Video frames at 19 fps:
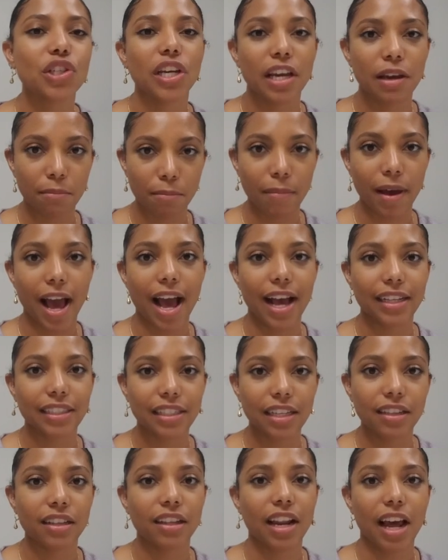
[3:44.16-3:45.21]
impact
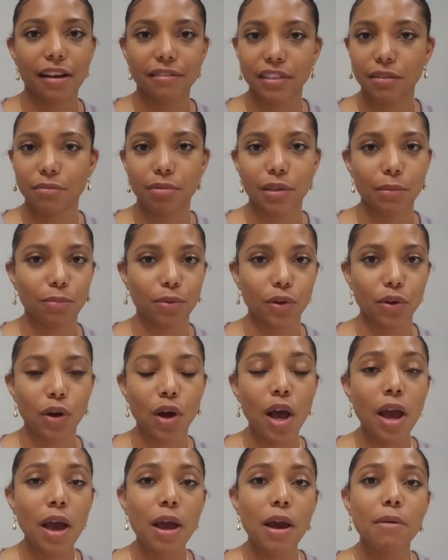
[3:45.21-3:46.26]
in the lives of people,
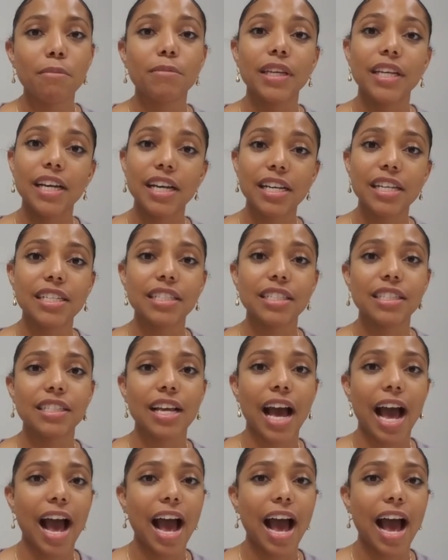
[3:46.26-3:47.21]
because